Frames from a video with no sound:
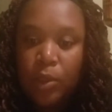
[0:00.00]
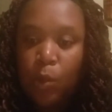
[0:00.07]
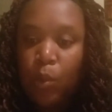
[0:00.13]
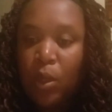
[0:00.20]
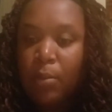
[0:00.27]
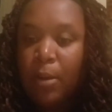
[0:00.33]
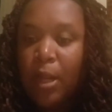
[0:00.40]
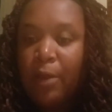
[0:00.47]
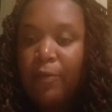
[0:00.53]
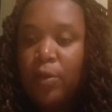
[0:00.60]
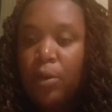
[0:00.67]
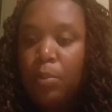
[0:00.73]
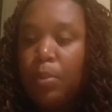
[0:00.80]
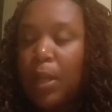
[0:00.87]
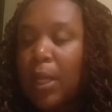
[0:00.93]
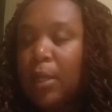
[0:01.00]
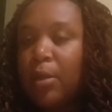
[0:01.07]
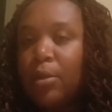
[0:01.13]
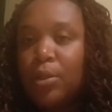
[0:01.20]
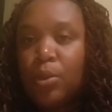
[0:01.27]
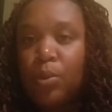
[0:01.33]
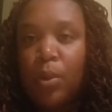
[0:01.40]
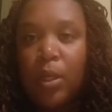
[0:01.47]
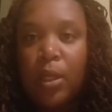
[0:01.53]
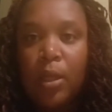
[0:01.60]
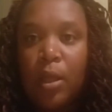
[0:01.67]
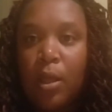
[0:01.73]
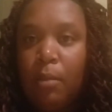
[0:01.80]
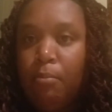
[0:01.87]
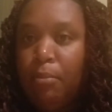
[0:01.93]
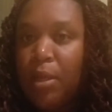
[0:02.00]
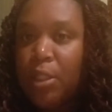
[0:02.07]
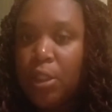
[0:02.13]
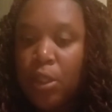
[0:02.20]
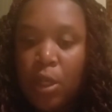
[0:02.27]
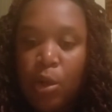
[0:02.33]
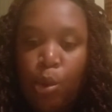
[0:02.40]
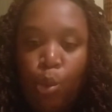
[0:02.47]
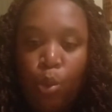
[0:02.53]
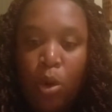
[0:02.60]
What about if you're planning on doing missionary